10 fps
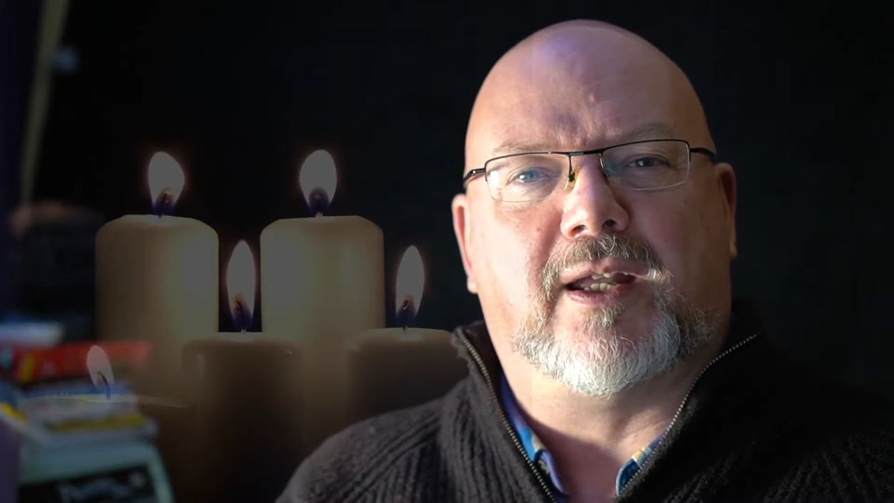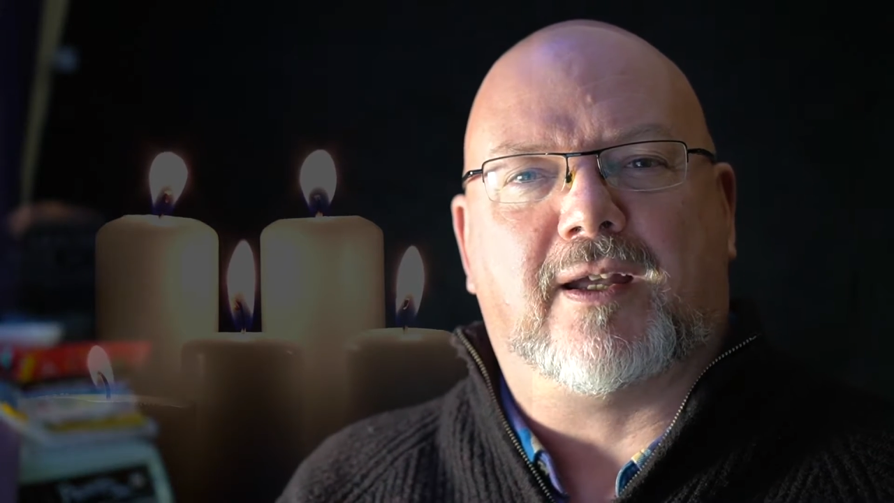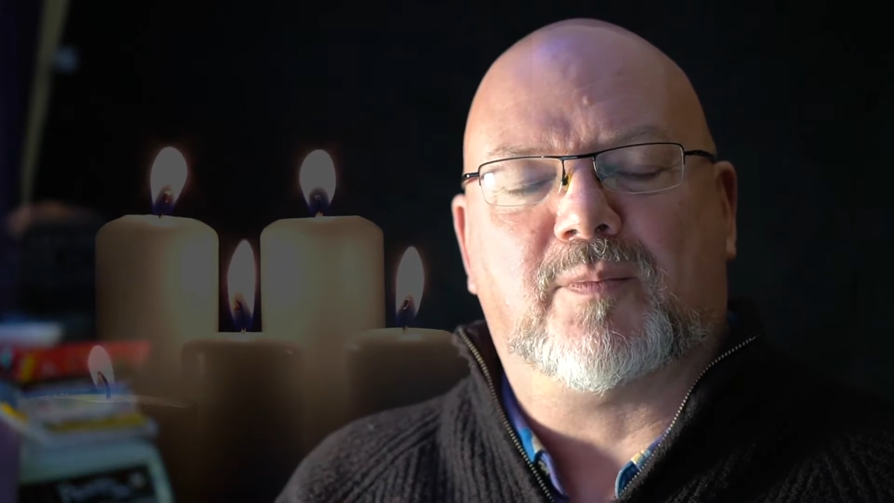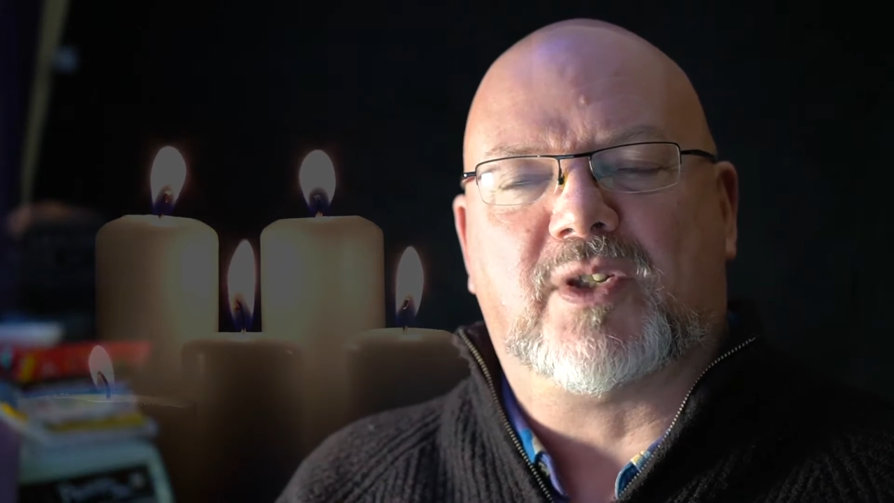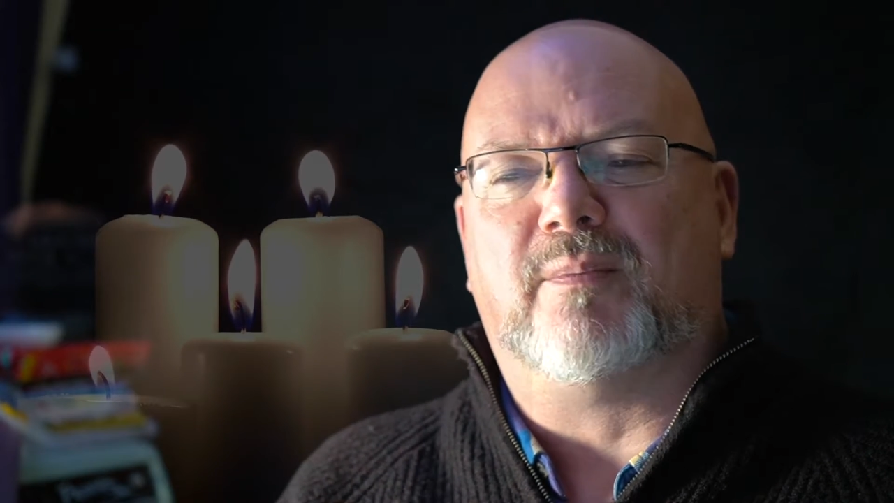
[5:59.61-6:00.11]
it
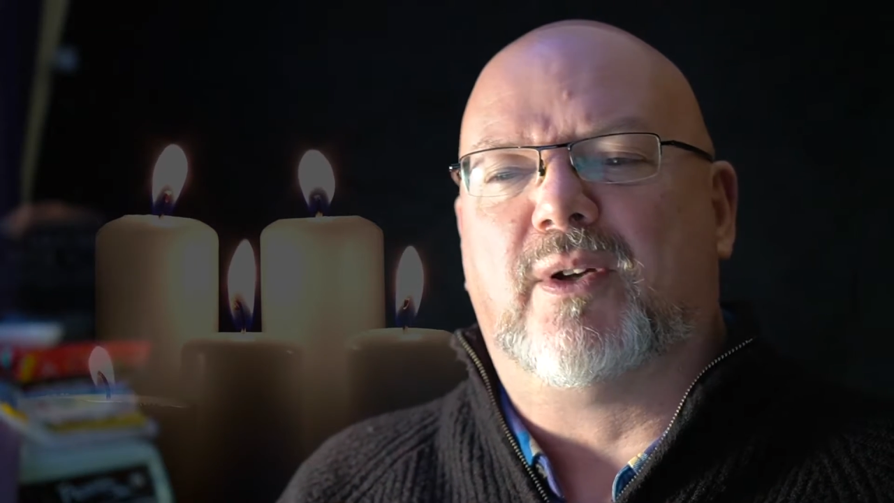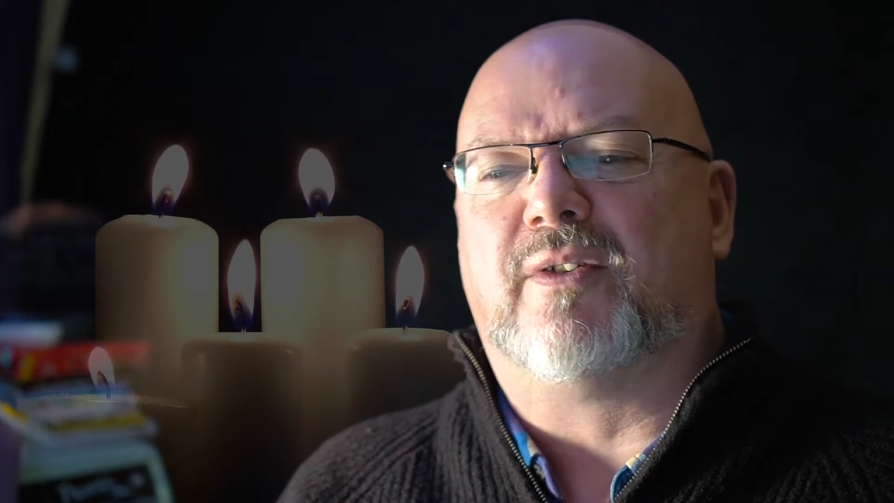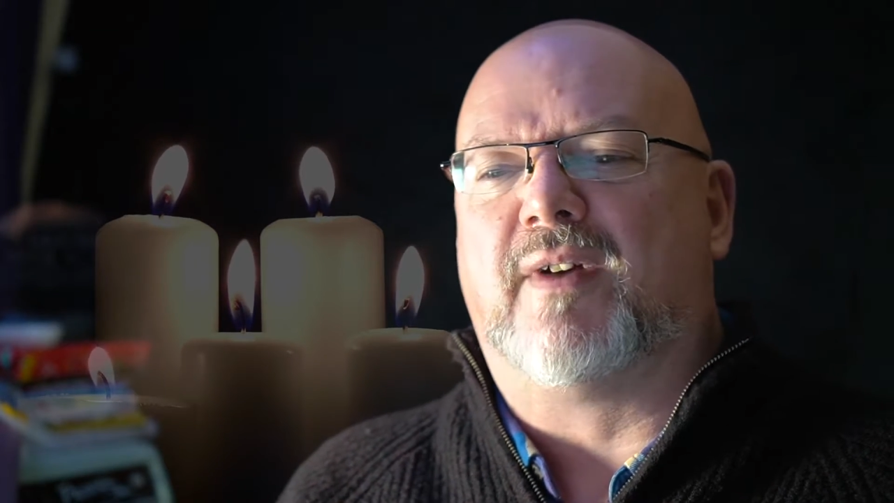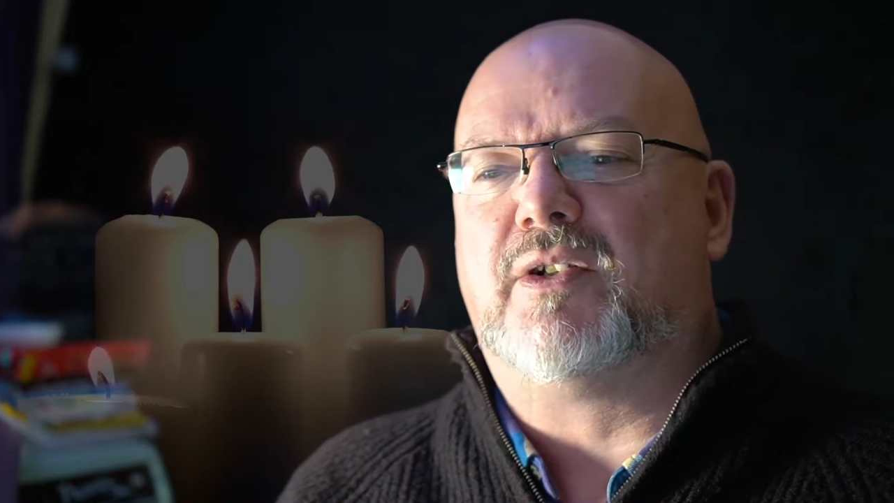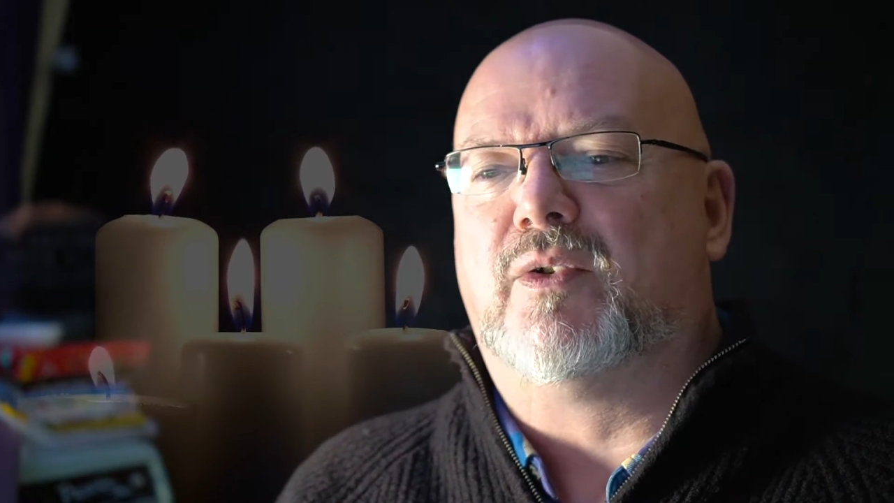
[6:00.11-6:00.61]
comes to
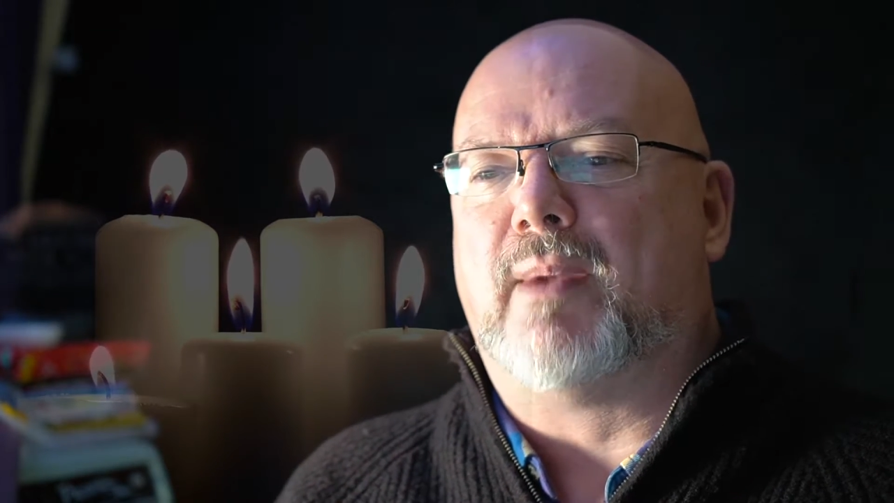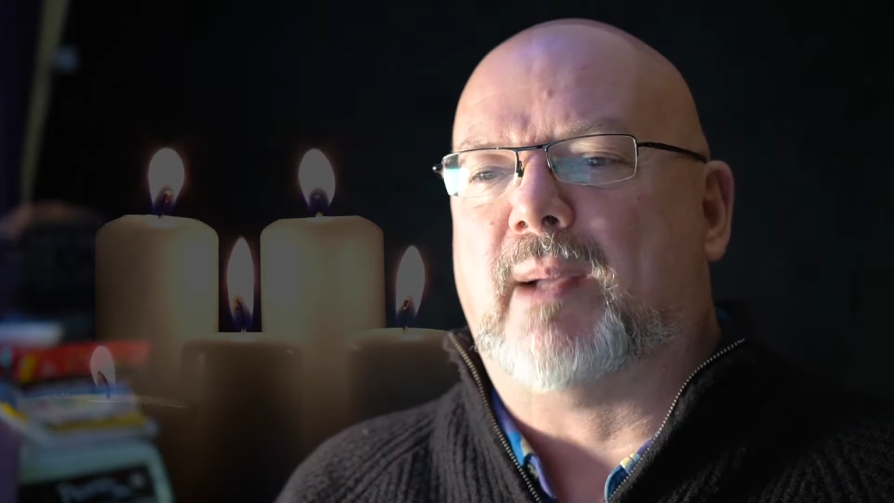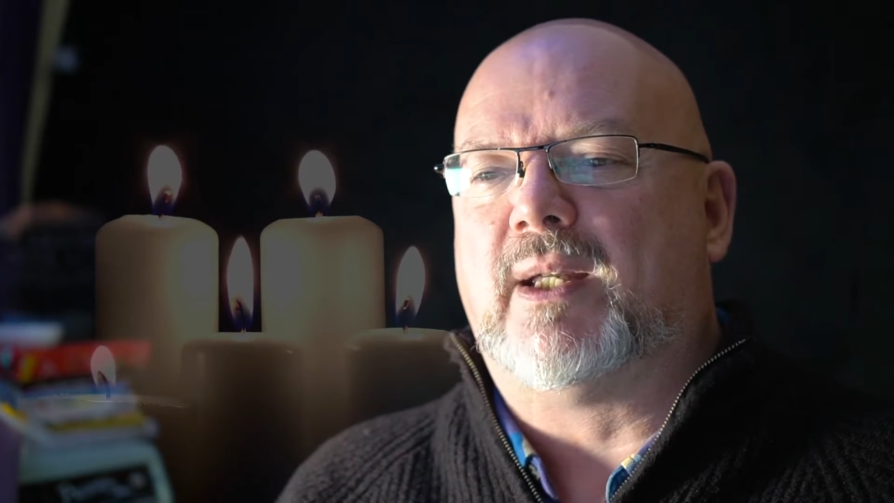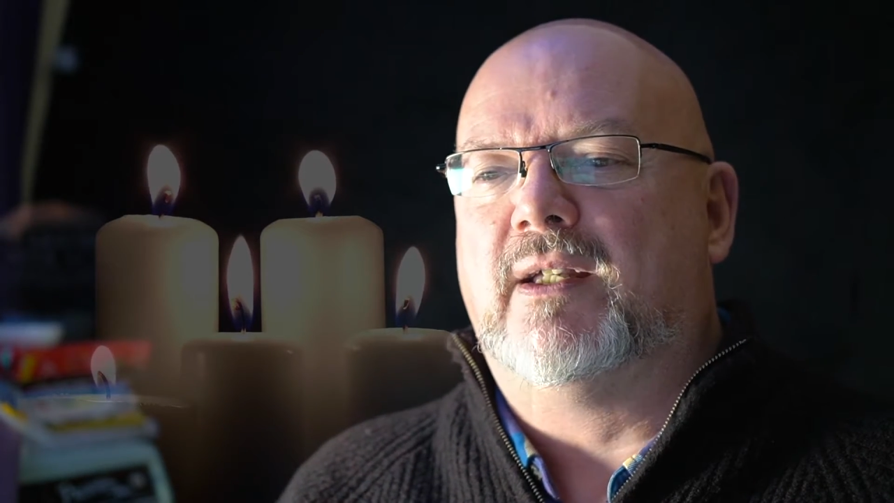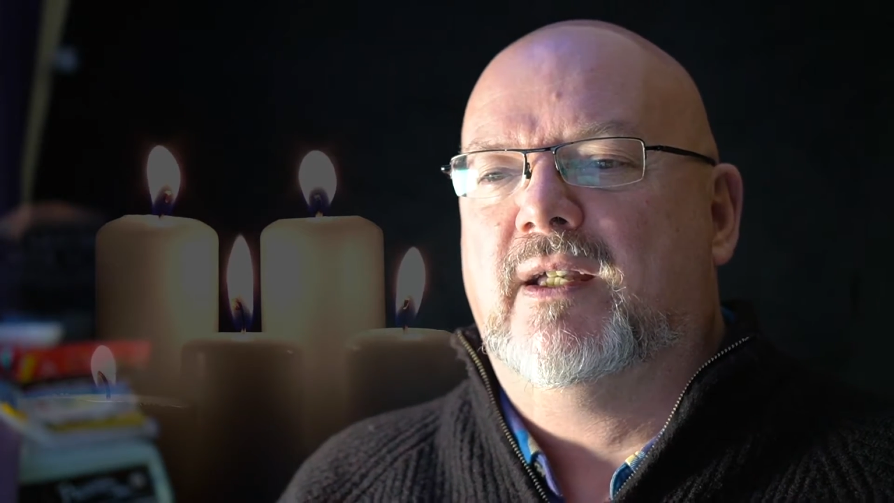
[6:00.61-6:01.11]
motivational
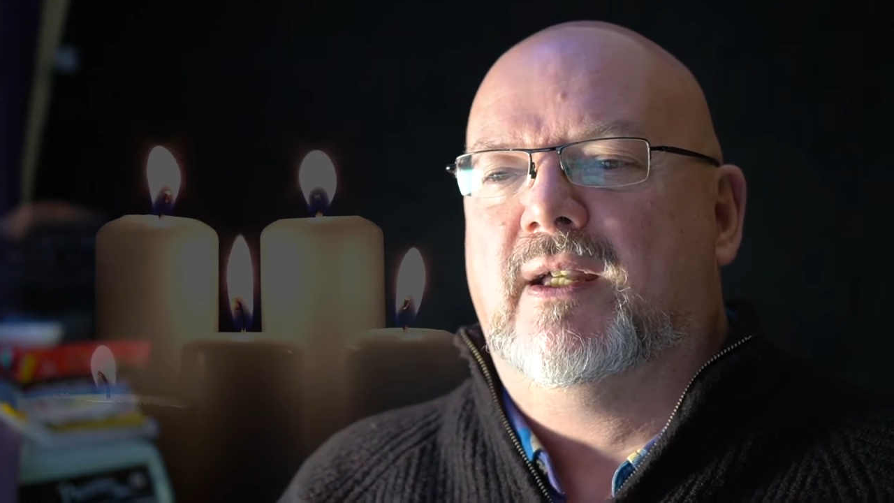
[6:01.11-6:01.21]
mapping,